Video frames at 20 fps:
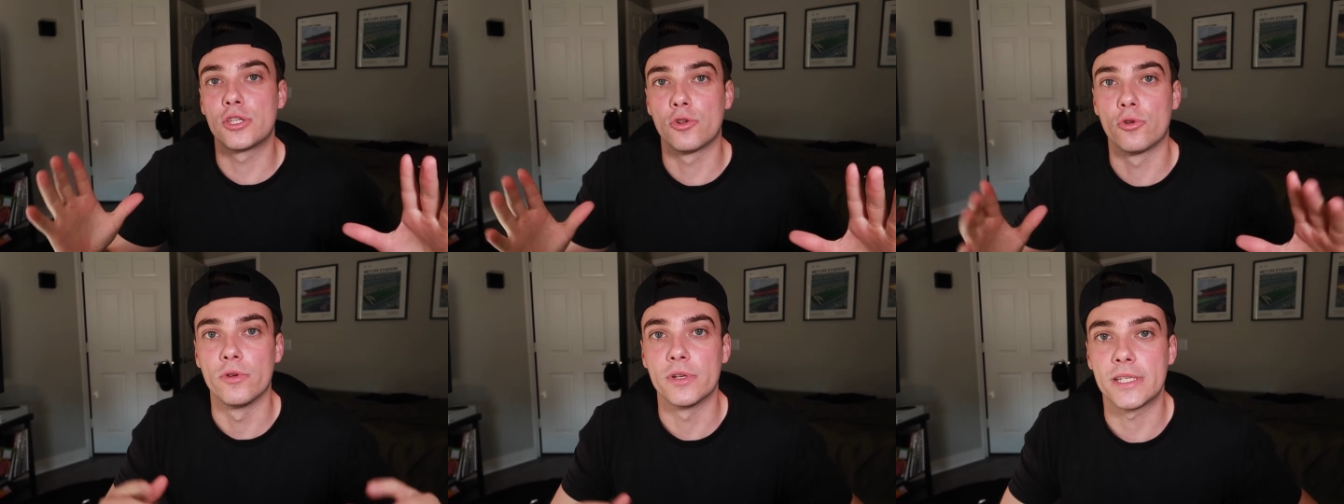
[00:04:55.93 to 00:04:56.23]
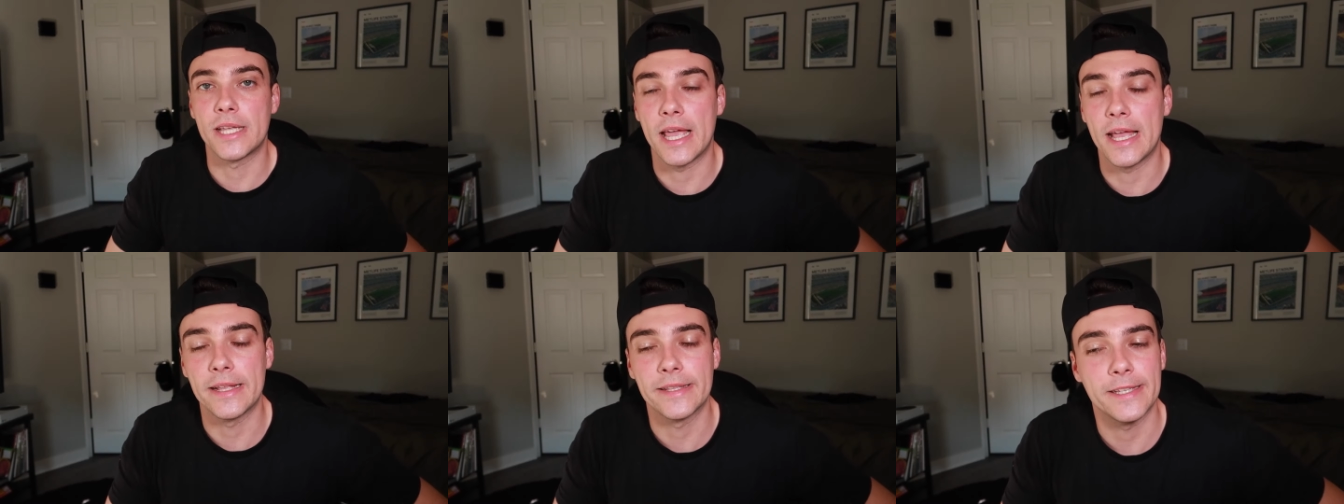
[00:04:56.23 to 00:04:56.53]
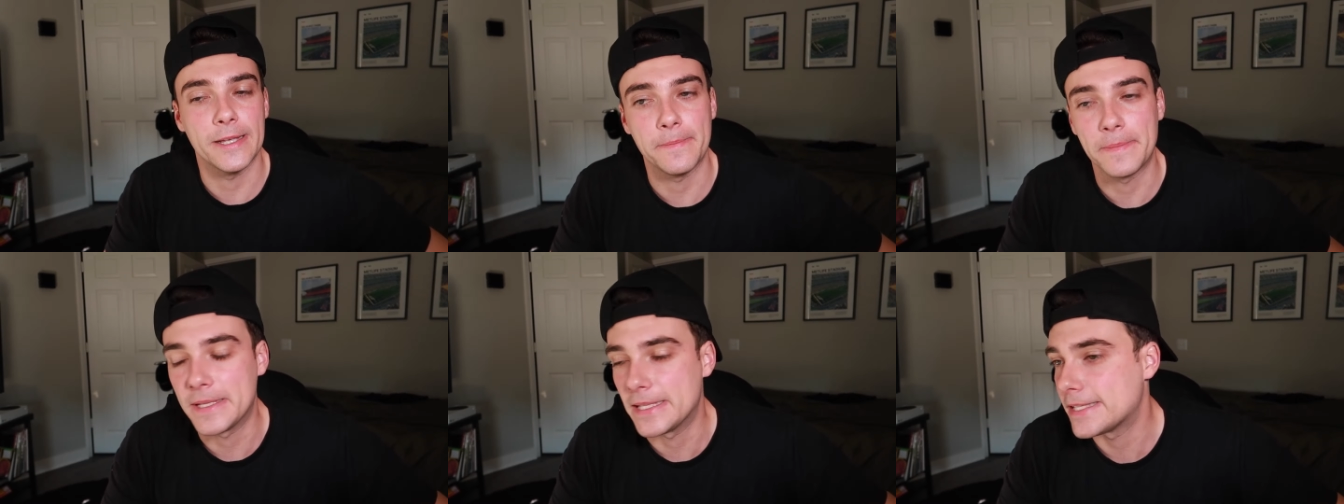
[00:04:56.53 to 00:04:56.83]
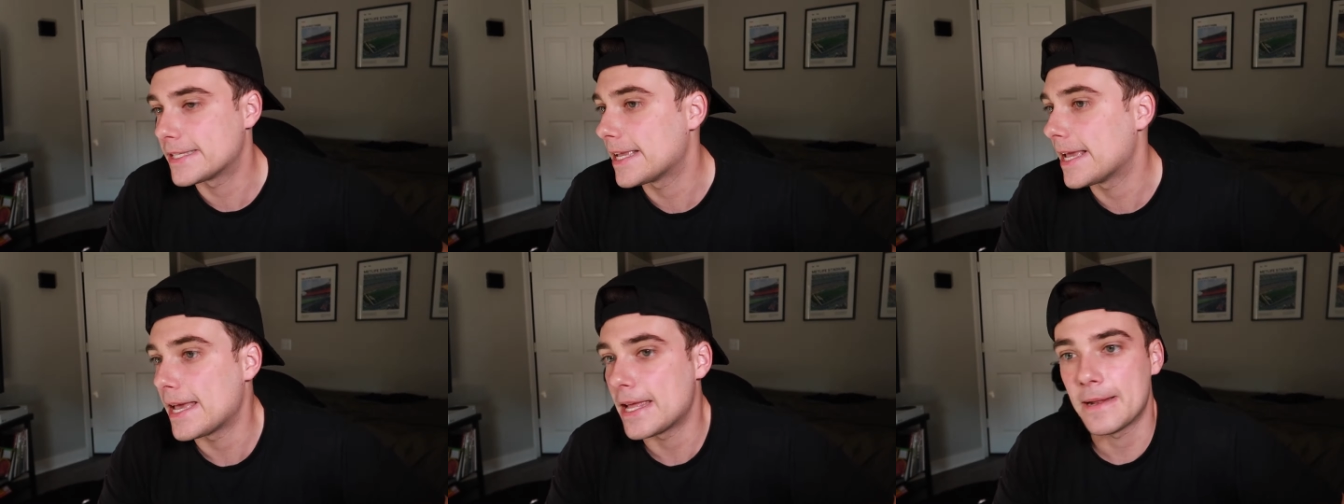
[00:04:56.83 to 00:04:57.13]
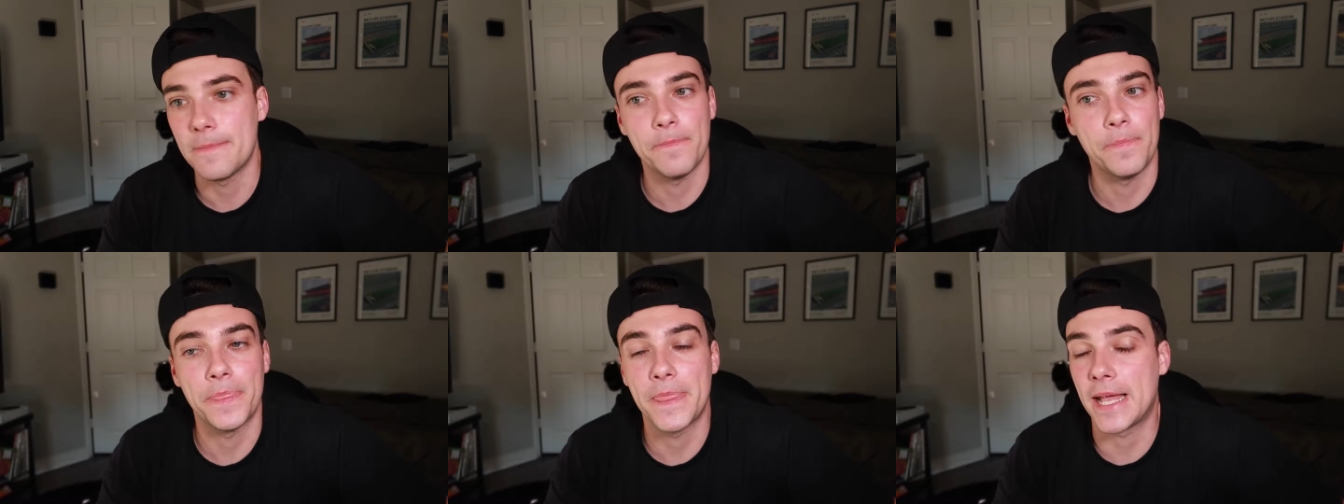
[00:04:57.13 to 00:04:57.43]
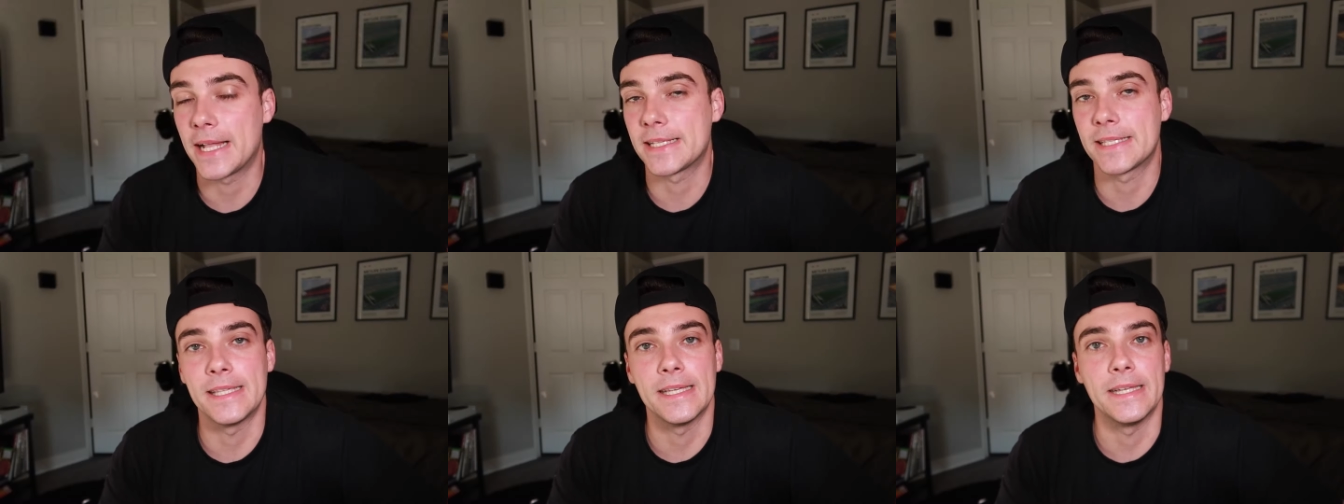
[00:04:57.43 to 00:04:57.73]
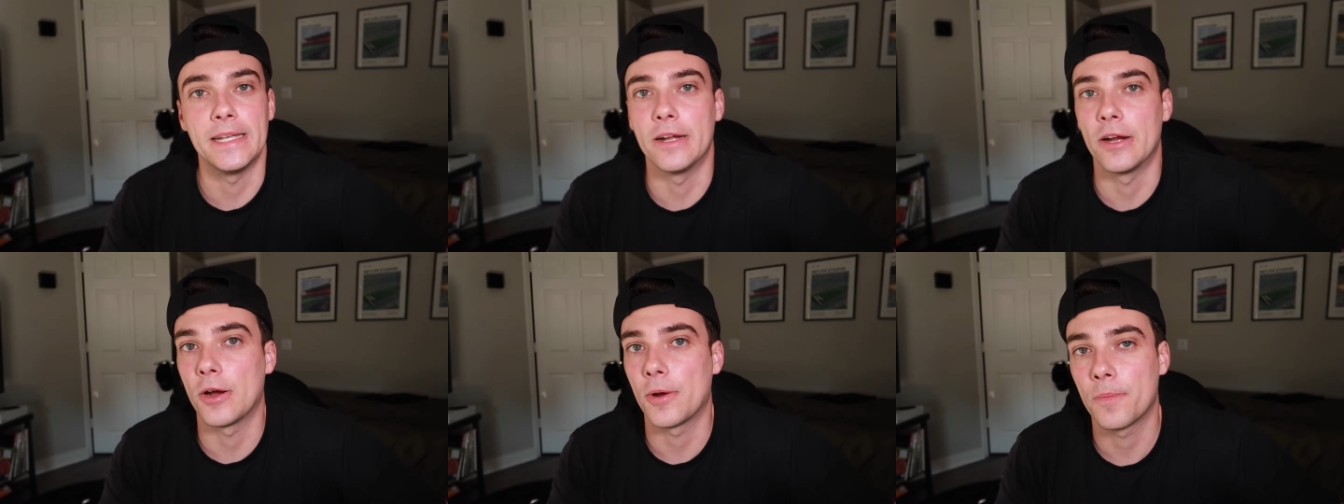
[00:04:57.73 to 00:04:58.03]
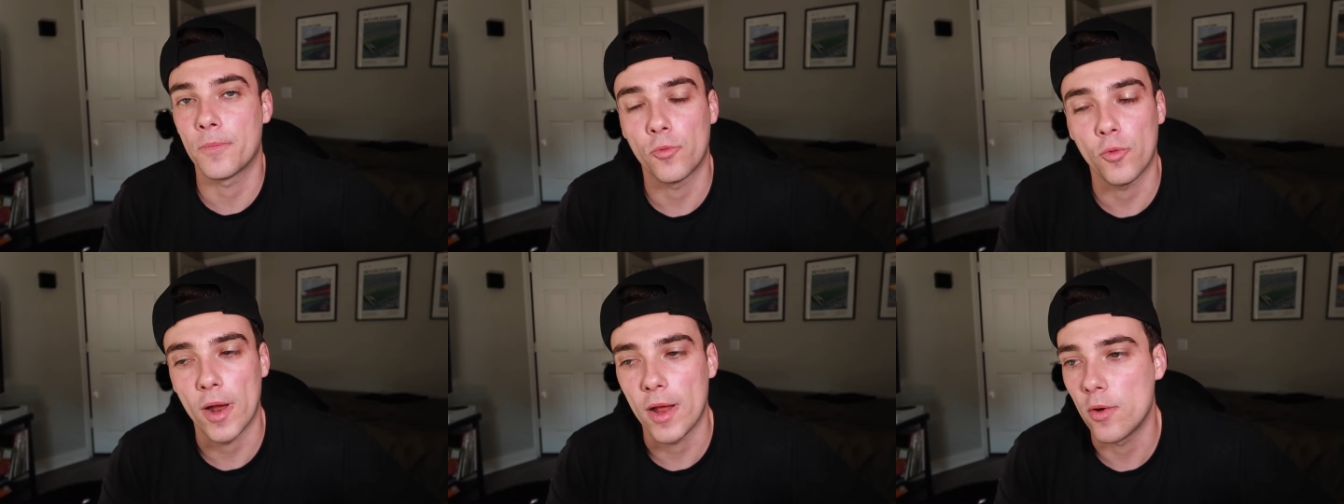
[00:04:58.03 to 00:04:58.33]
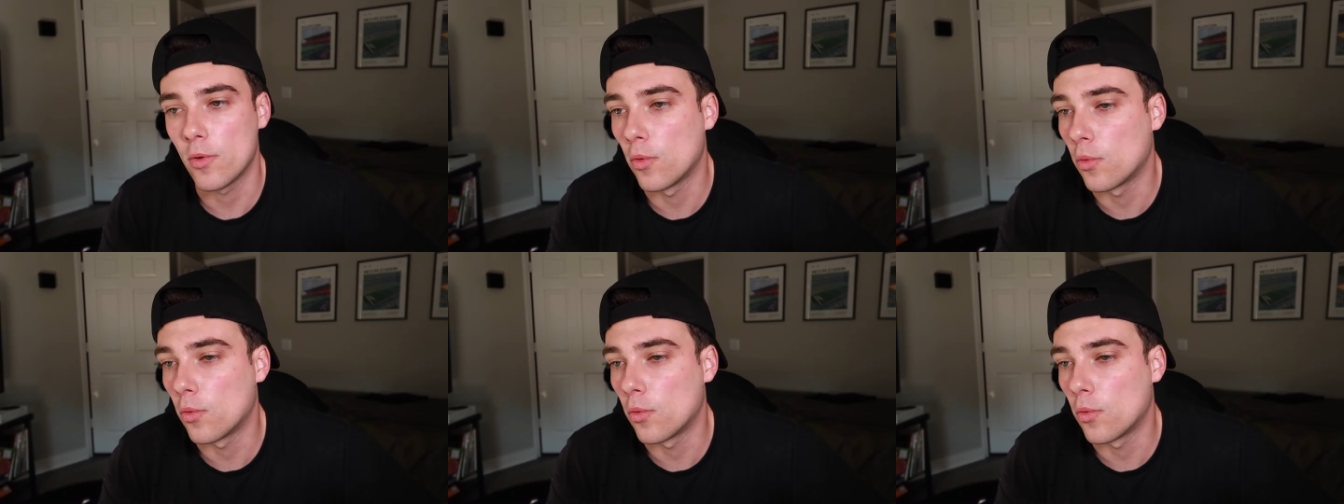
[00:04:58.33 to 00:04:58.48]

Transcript: threw his hands up and said, "That's the year, right?